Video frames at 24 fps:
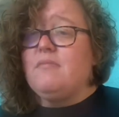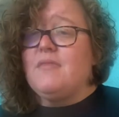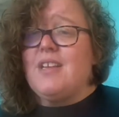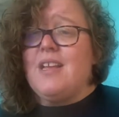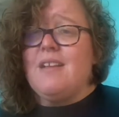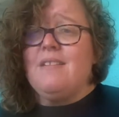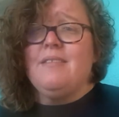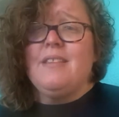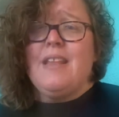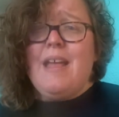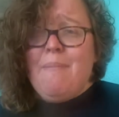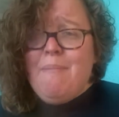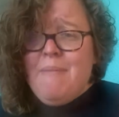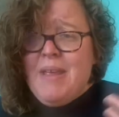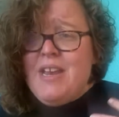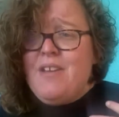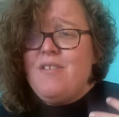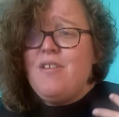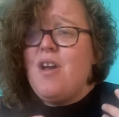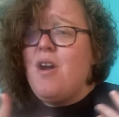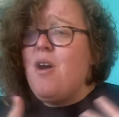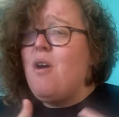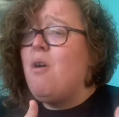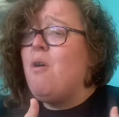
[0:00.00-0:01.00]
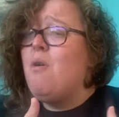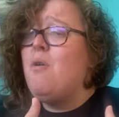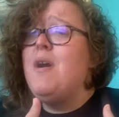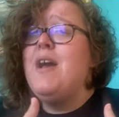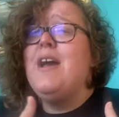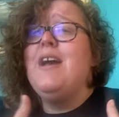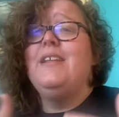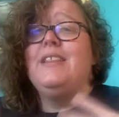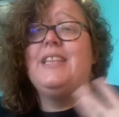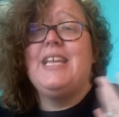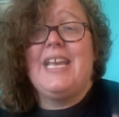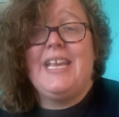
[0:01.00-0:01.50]
Let me know
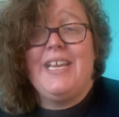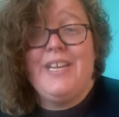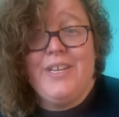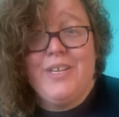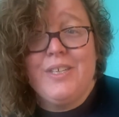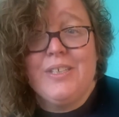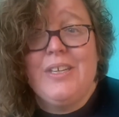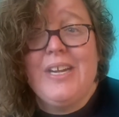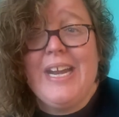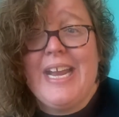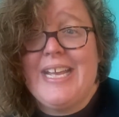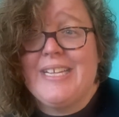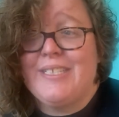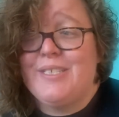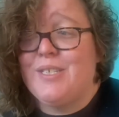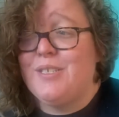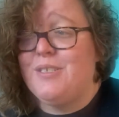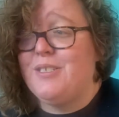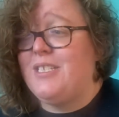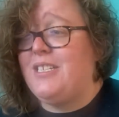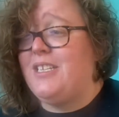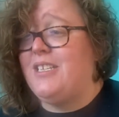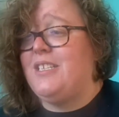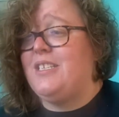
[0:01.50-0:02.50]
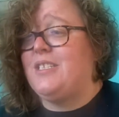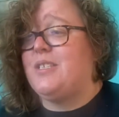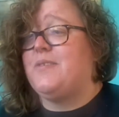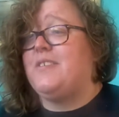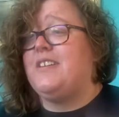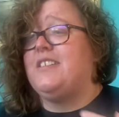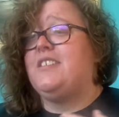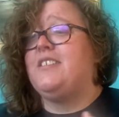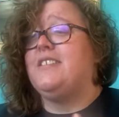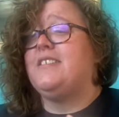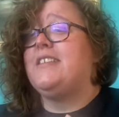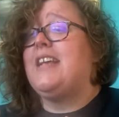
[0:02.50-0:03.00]
your answers to these
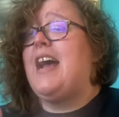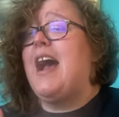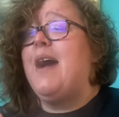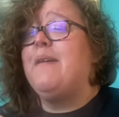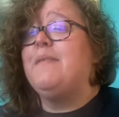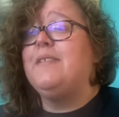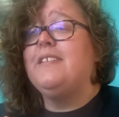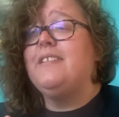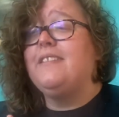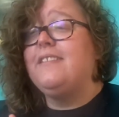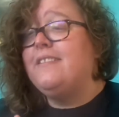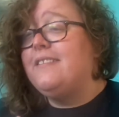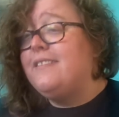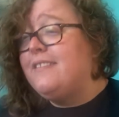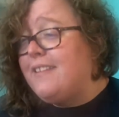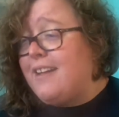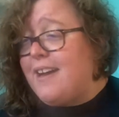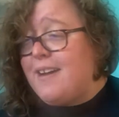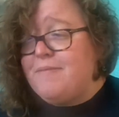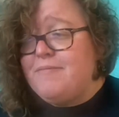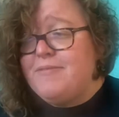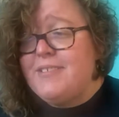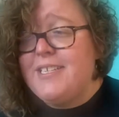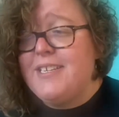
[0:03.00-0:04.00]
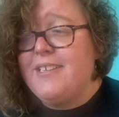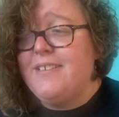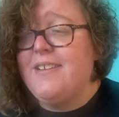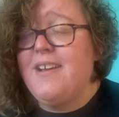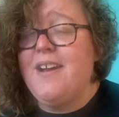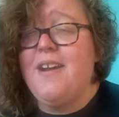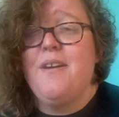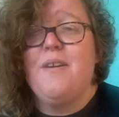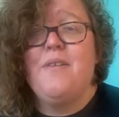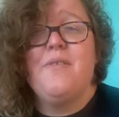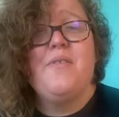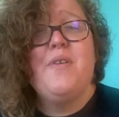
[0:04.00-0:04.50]
questions. I would love to
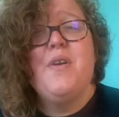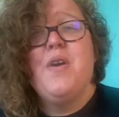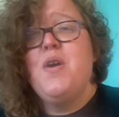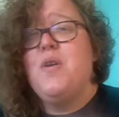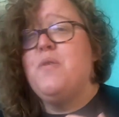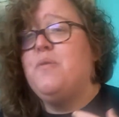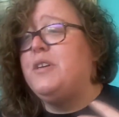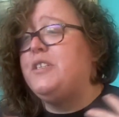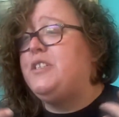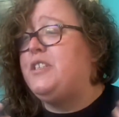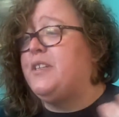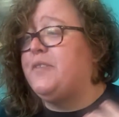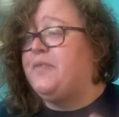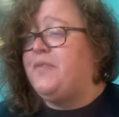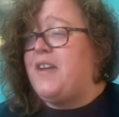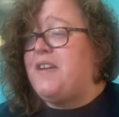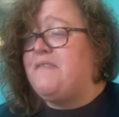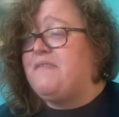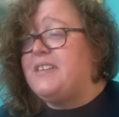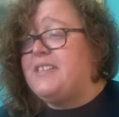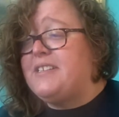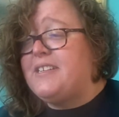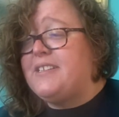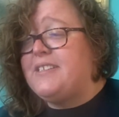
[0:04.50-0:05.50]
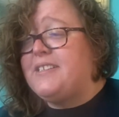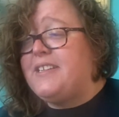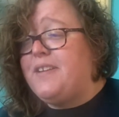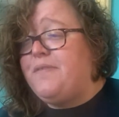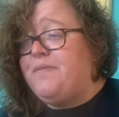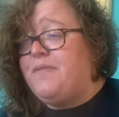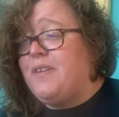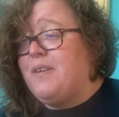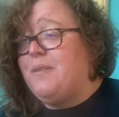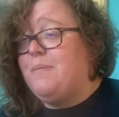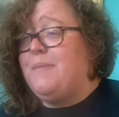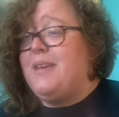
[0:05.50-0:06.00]
know what your favorite Disney
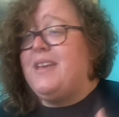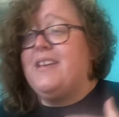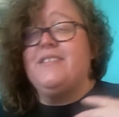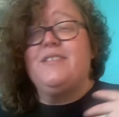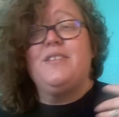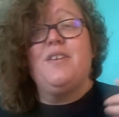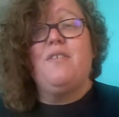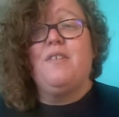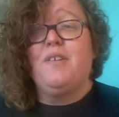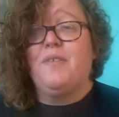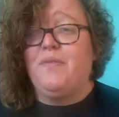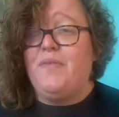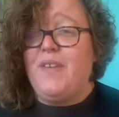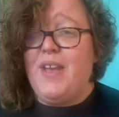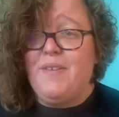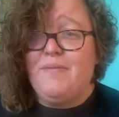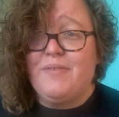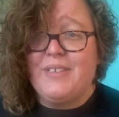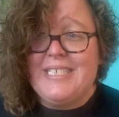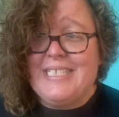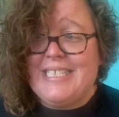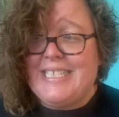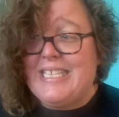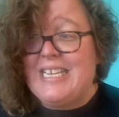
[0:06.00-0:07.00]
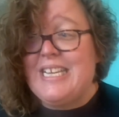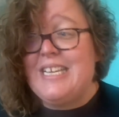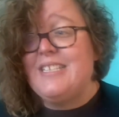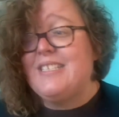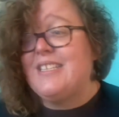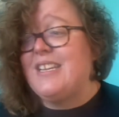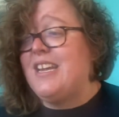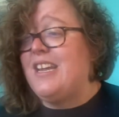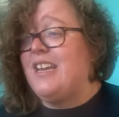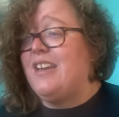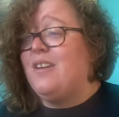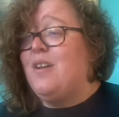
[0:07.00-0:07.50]
film is, or favorite
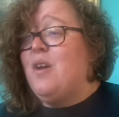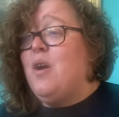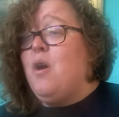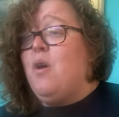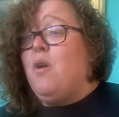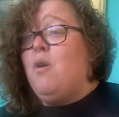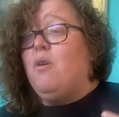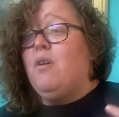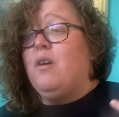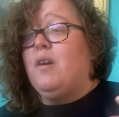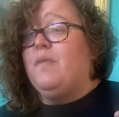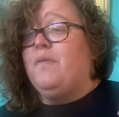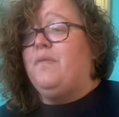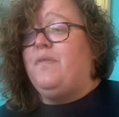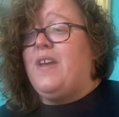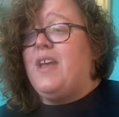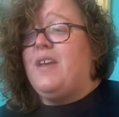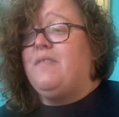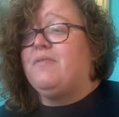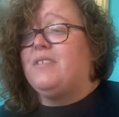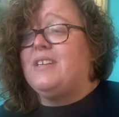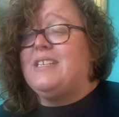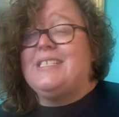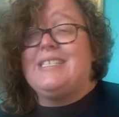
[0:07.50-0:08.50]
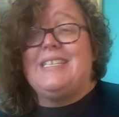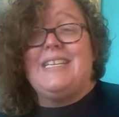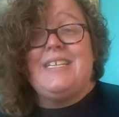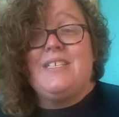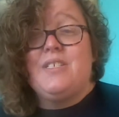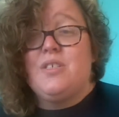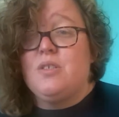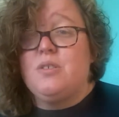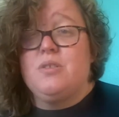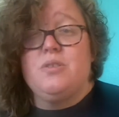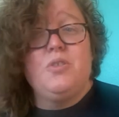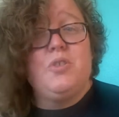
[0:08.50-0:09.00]
season, or favorite
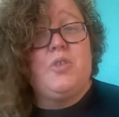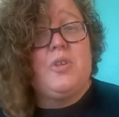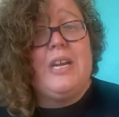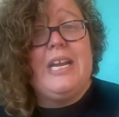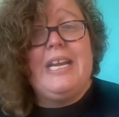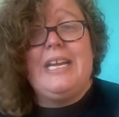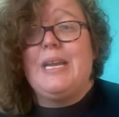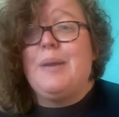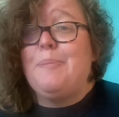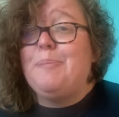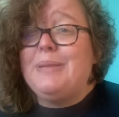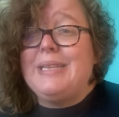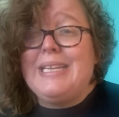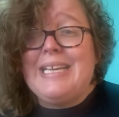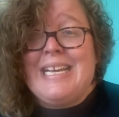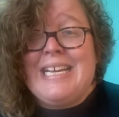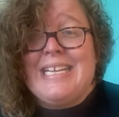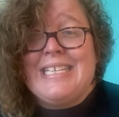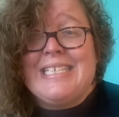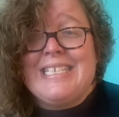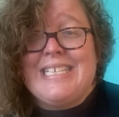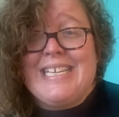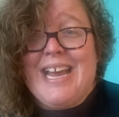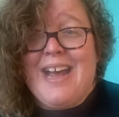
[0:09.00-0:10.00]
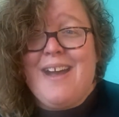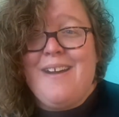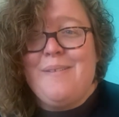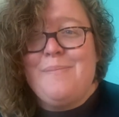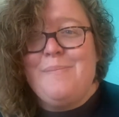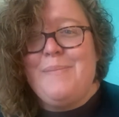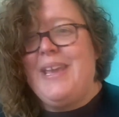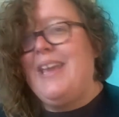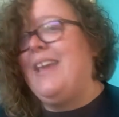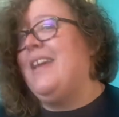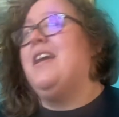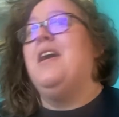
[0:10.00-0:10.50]
seasonal drink. Please tell
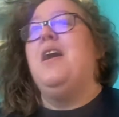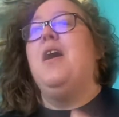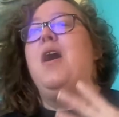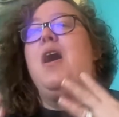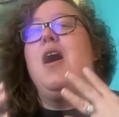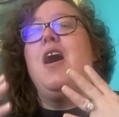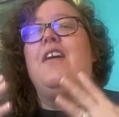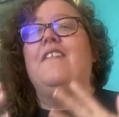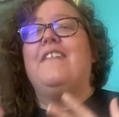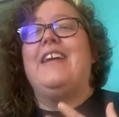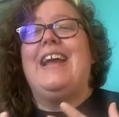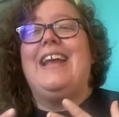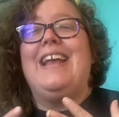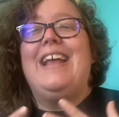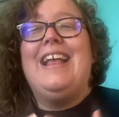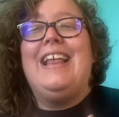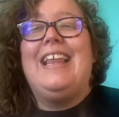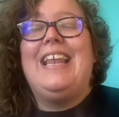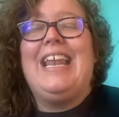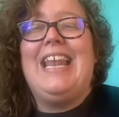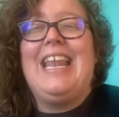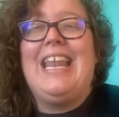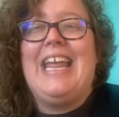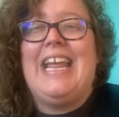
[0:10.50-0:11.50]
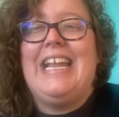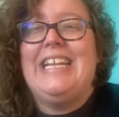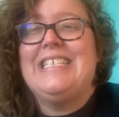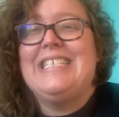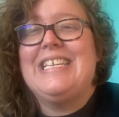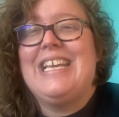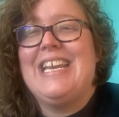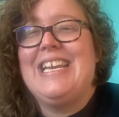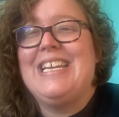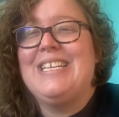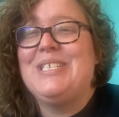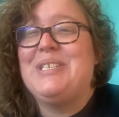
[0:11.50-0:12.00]
me. All right, let's
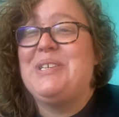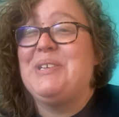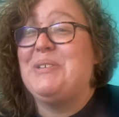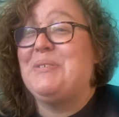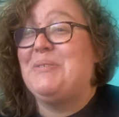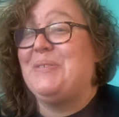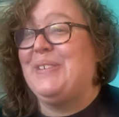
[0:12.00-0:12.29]
get into it.